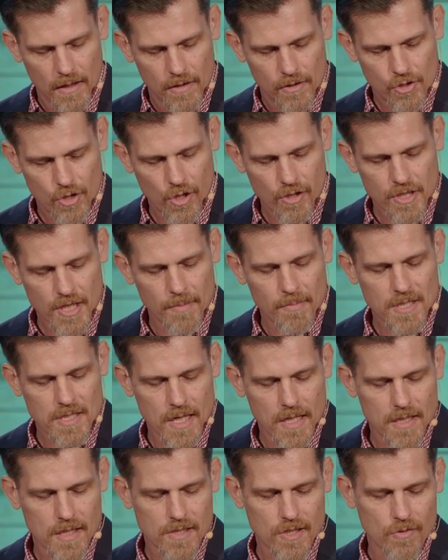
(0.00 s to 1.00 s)
Church, let me
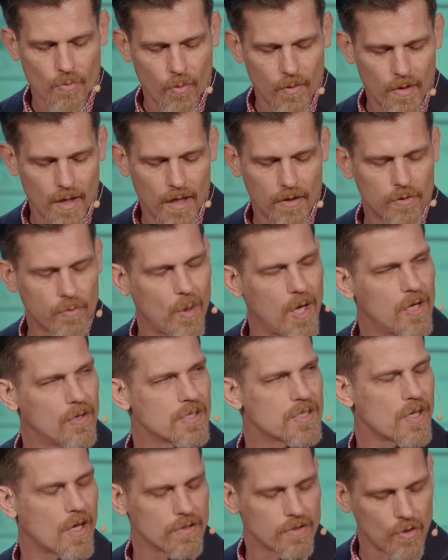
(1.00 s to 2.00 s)
say this as well
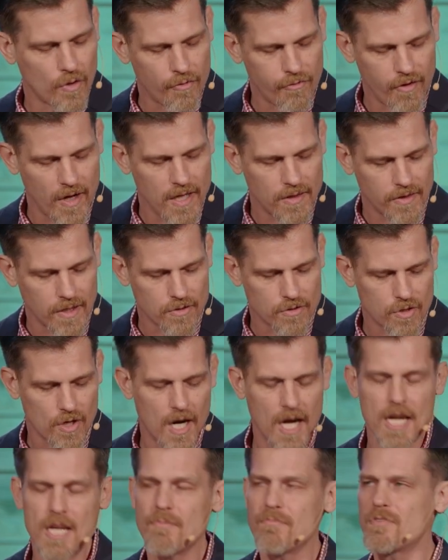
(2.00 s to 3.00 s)
it's also a faith that
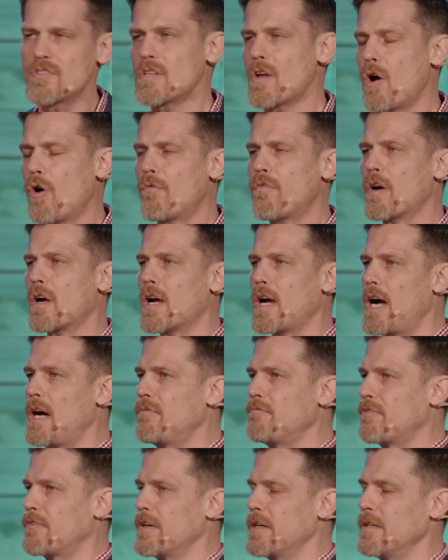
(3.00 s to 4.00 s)
triumphs over
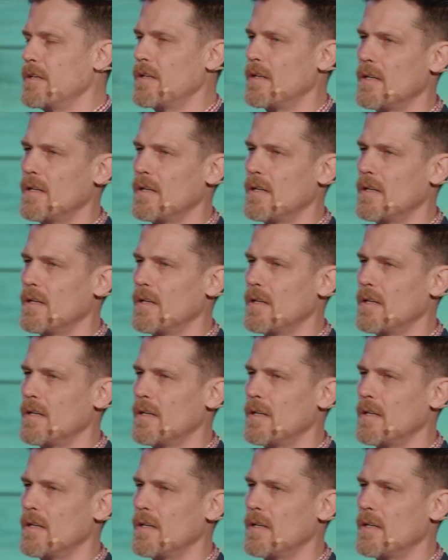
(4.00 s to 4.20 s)
comfort.